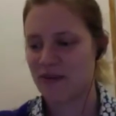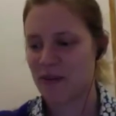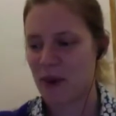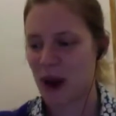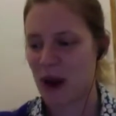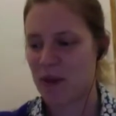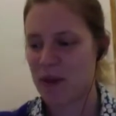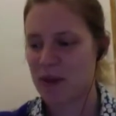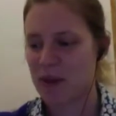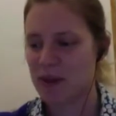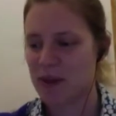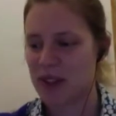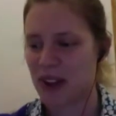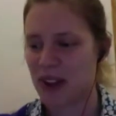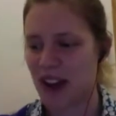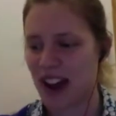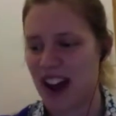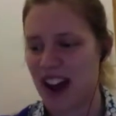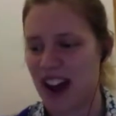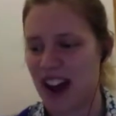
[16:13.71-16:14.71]
problems.
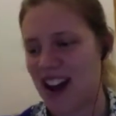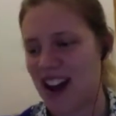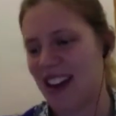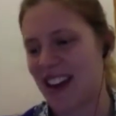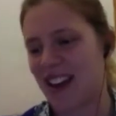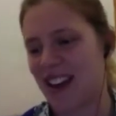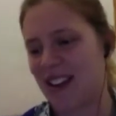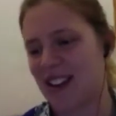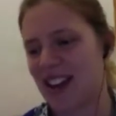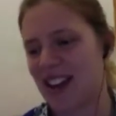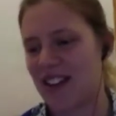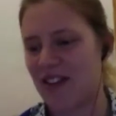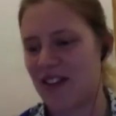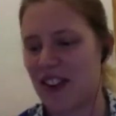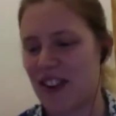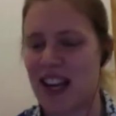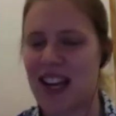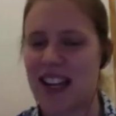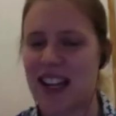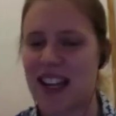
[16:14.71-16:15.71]
So I thought that was kind of
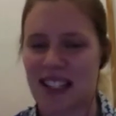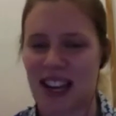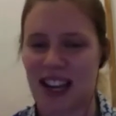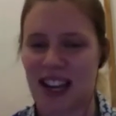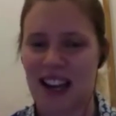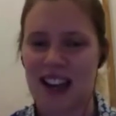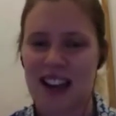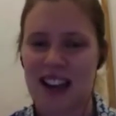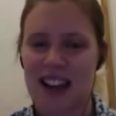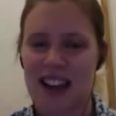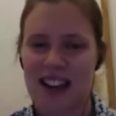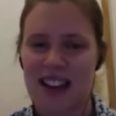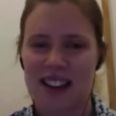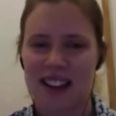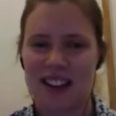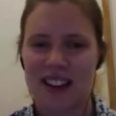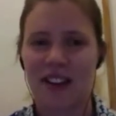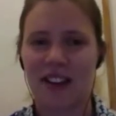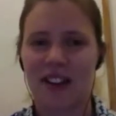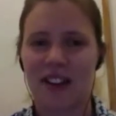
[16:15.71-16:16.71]
funny because, like,
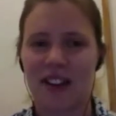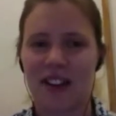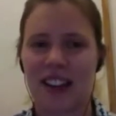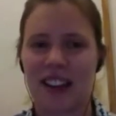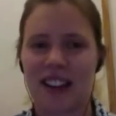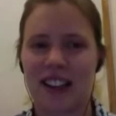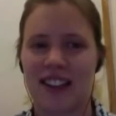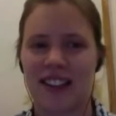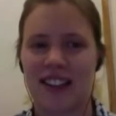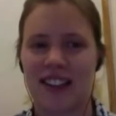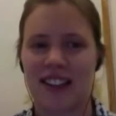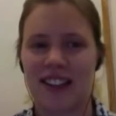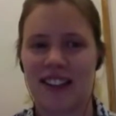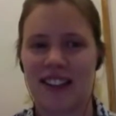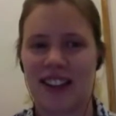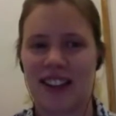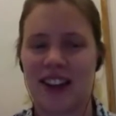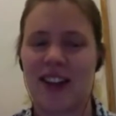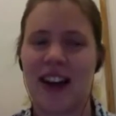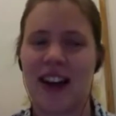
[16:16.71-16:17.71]
Google, they
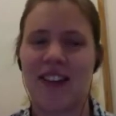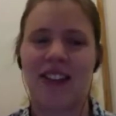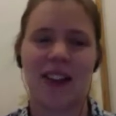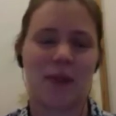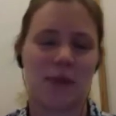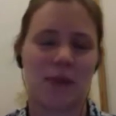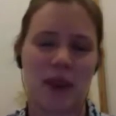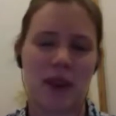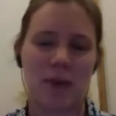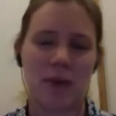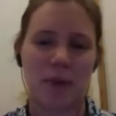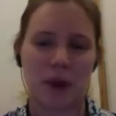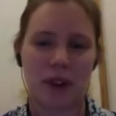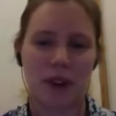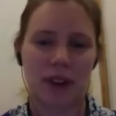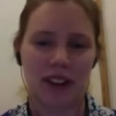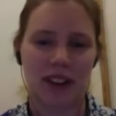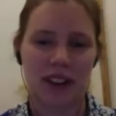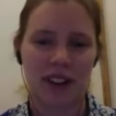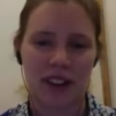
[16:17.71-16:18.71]
don't have, like,
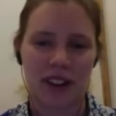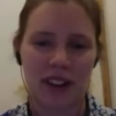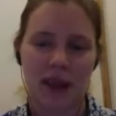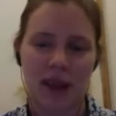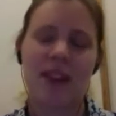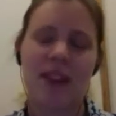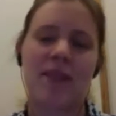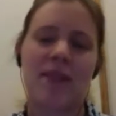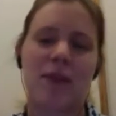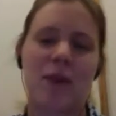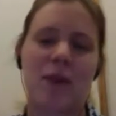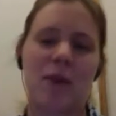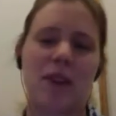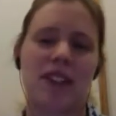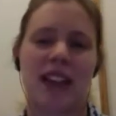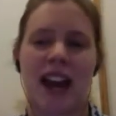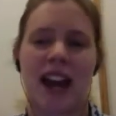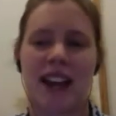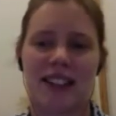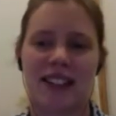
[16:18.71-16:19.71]
people. I mean, they have
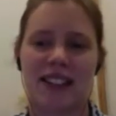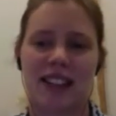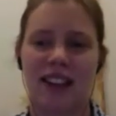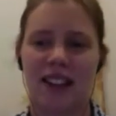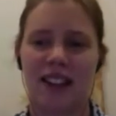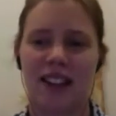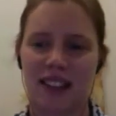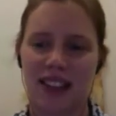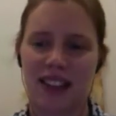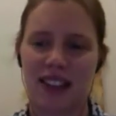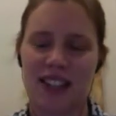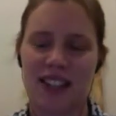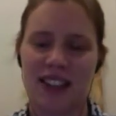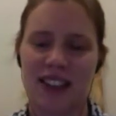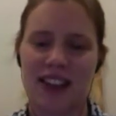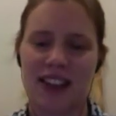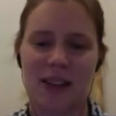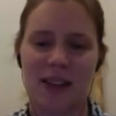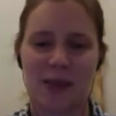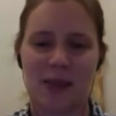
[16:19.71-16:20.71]
people testing
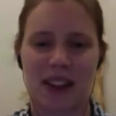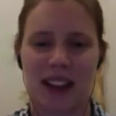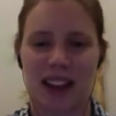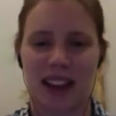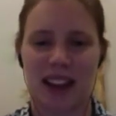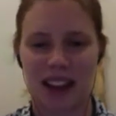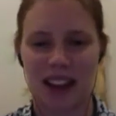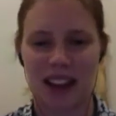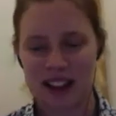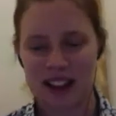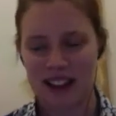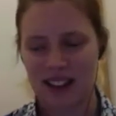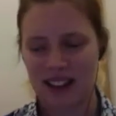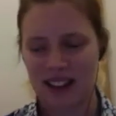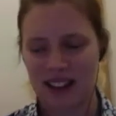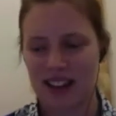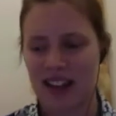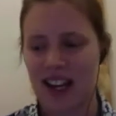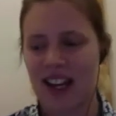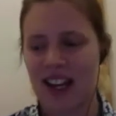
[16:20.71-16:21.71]
these things, but, like,
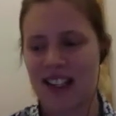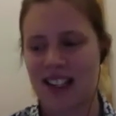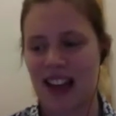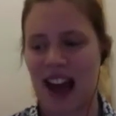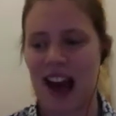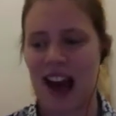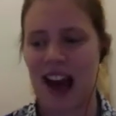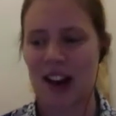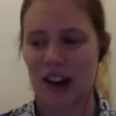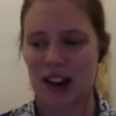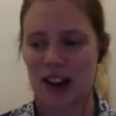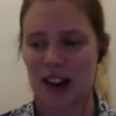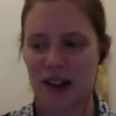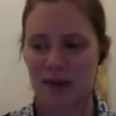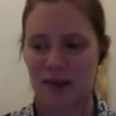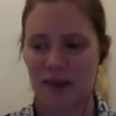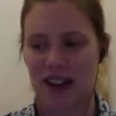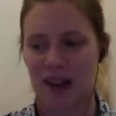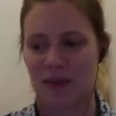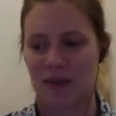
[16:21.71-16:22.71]
it is the
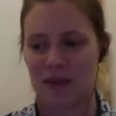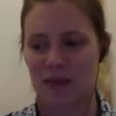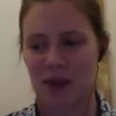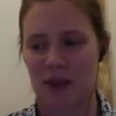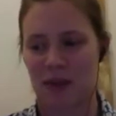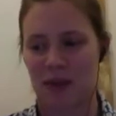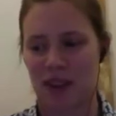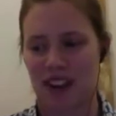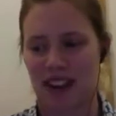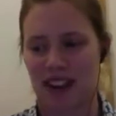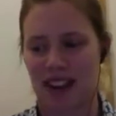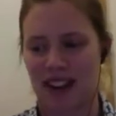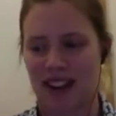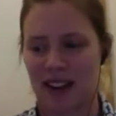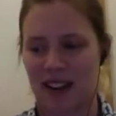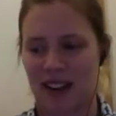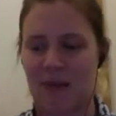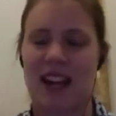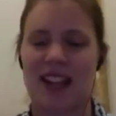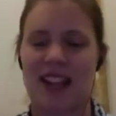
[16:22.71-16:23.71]
algorithm that comes up with,
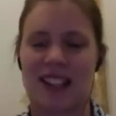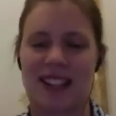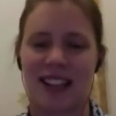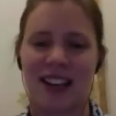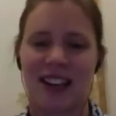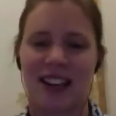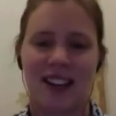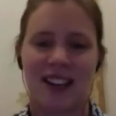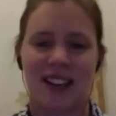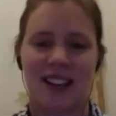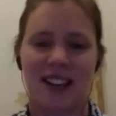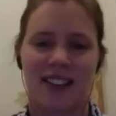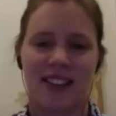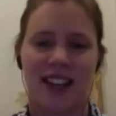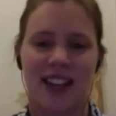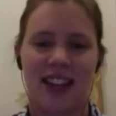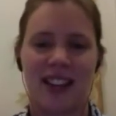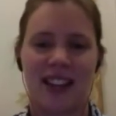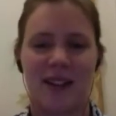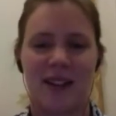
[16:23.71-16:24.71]
like, I mean, it's
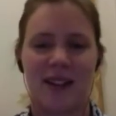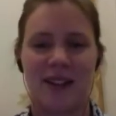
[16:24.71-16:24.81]
like